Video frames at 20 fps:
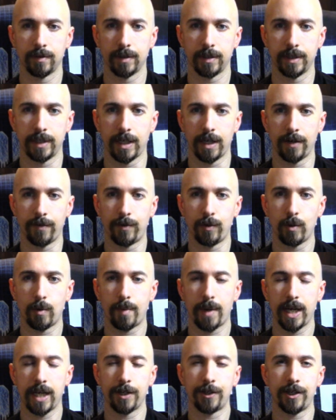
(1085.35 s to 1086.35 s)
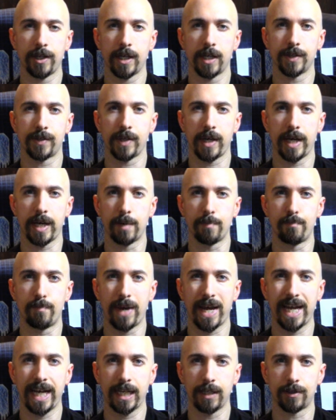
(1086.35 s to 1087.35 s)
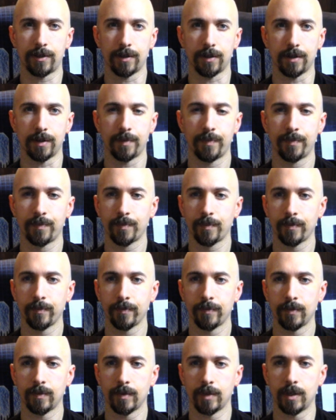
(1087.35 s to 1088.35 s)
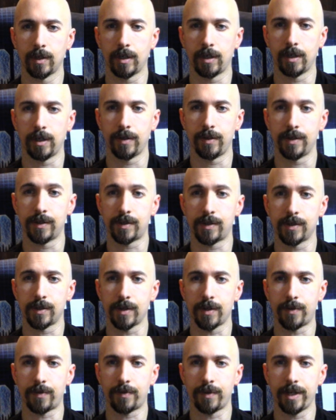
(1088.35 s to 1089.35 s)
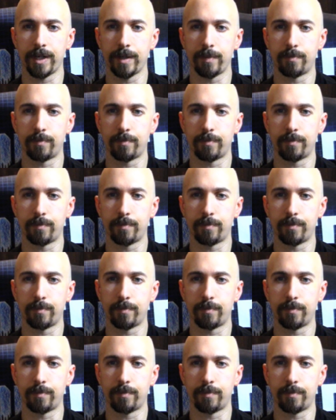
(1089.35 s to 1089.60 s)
Now, if you were by any chance a painter, this is a 3D